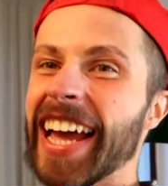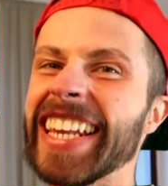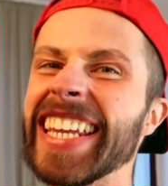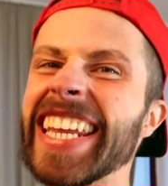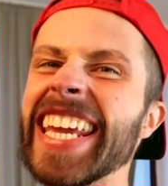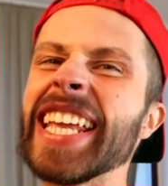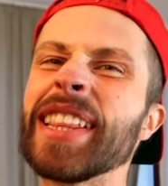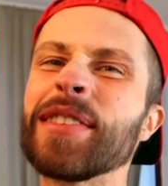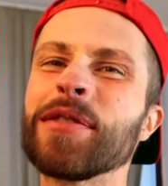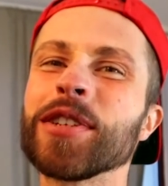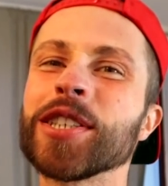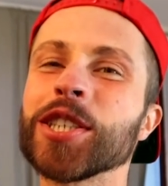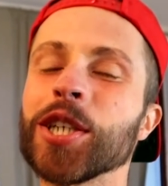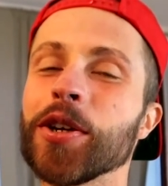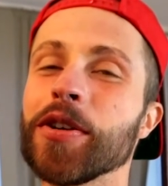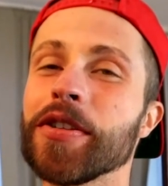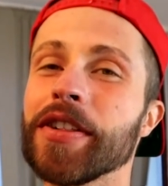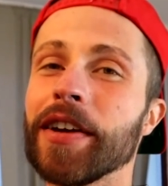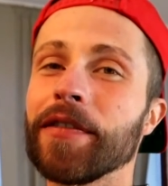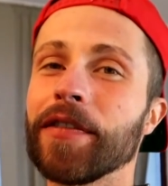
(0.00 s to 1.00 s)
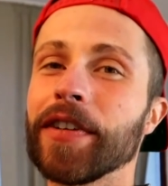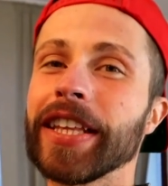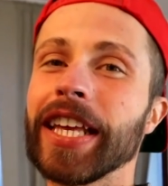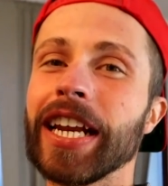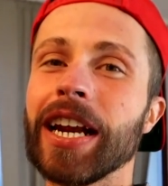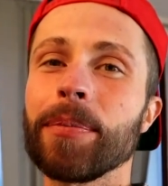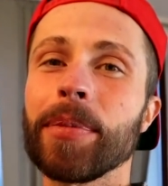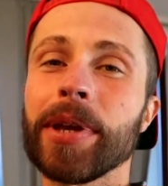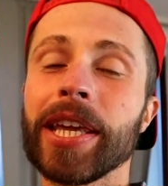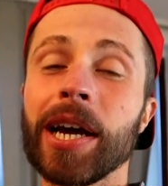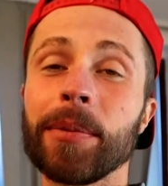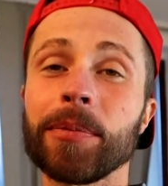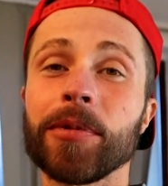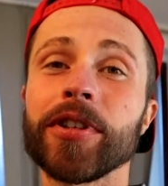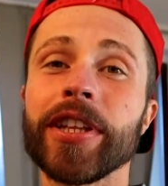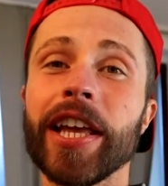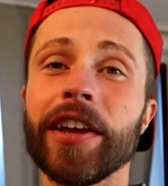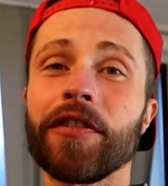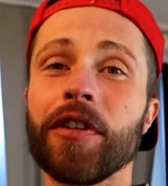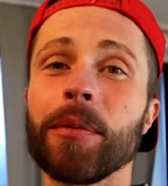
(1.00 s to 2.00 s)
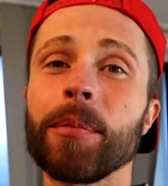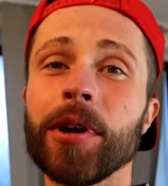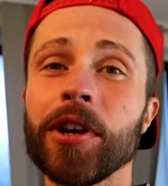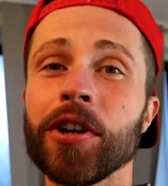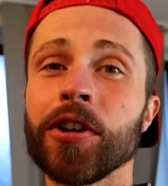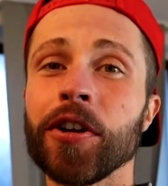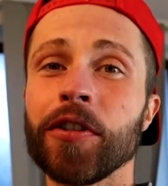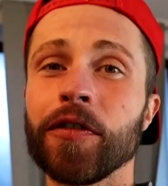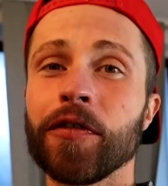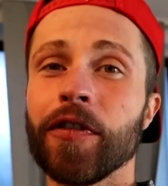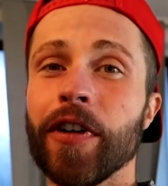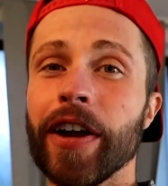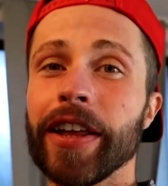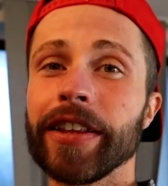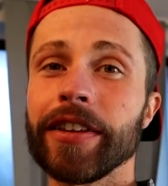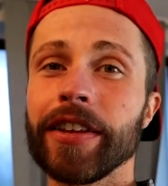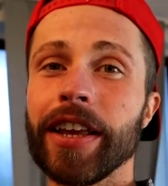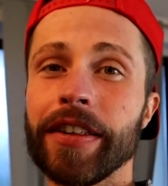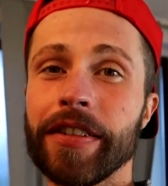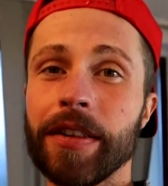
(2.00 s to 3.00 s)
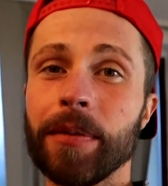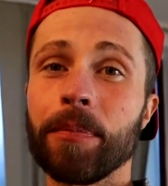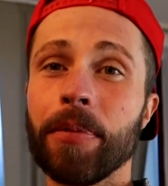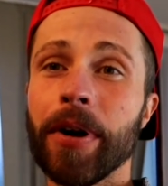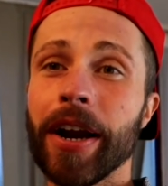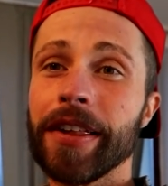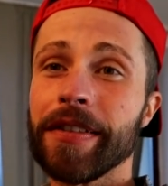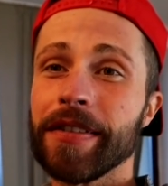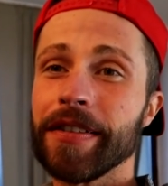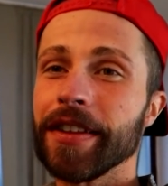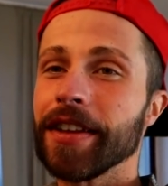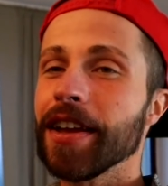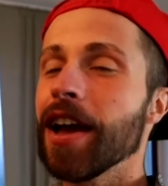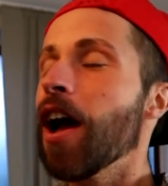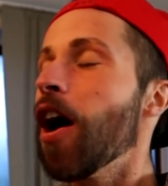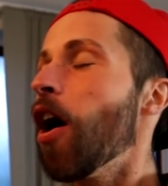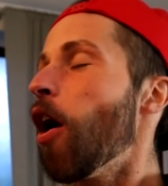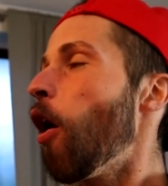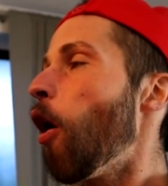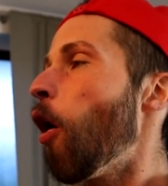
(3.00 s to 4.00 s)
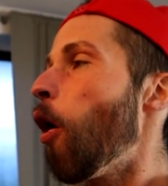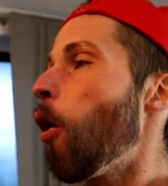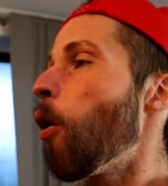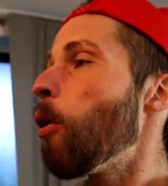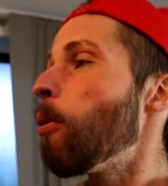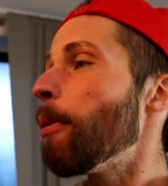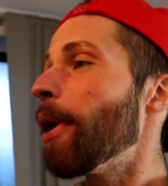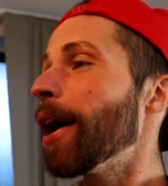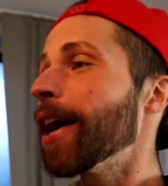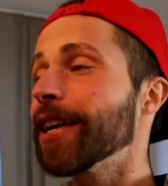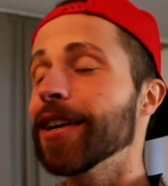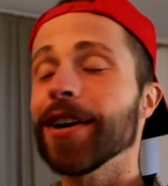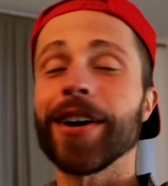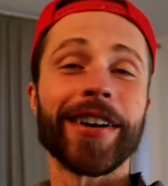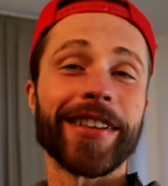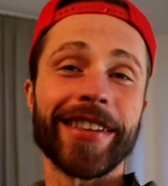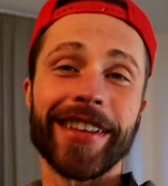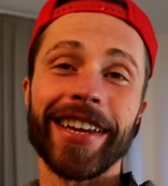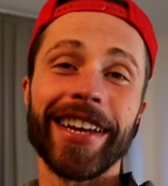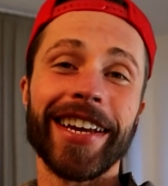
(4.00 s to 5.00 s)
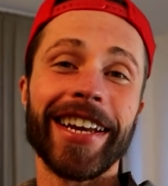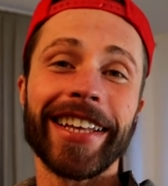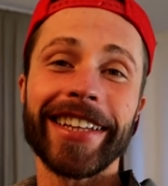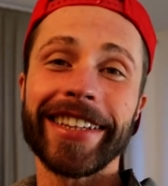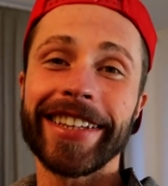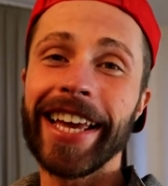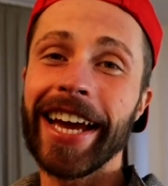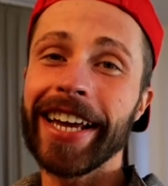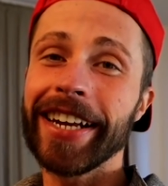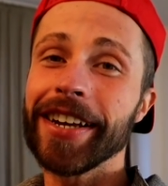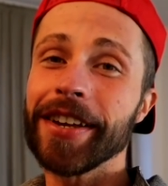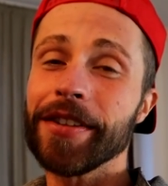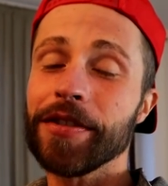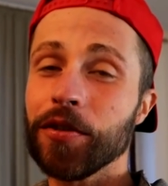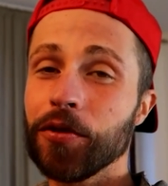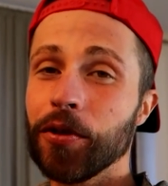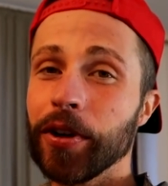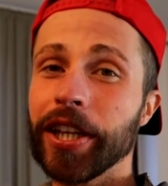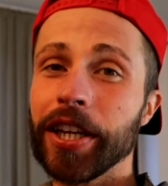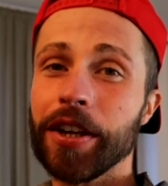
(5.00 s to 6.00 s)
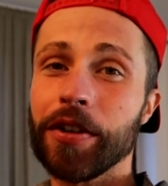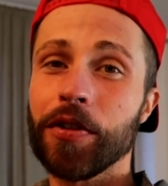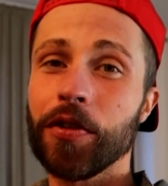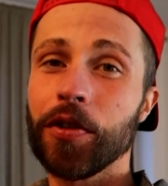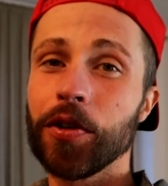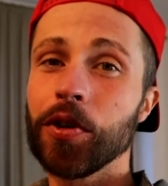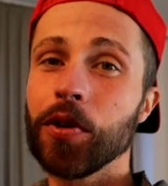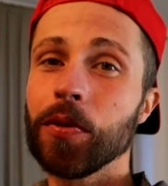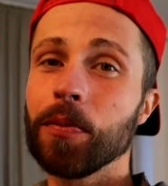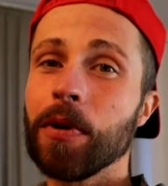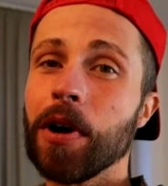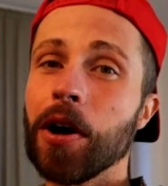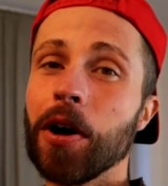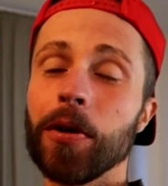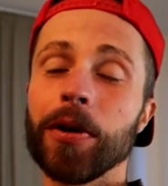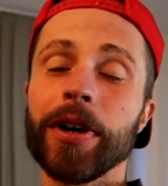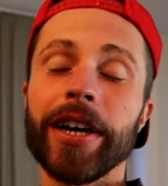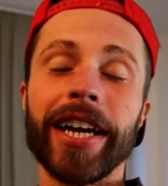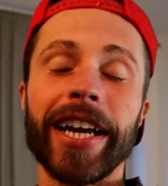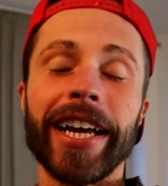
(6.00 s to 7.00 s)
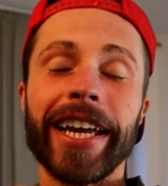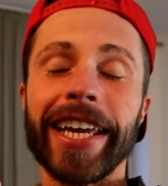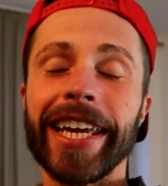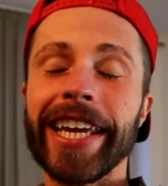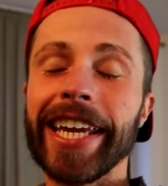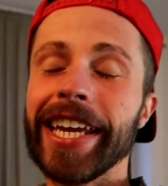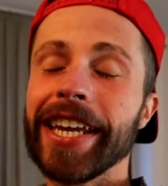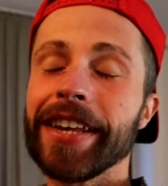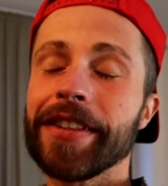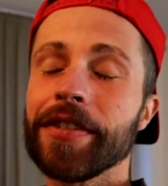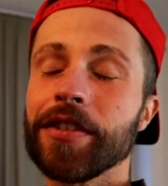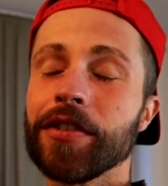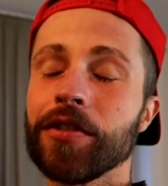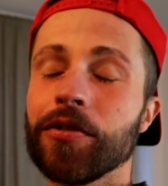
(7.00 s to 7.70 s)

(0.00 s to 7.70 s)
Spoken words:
I need to show you something that I become today from a good friend as a present. Oh my God. Dennis, greetings to you, bro. He's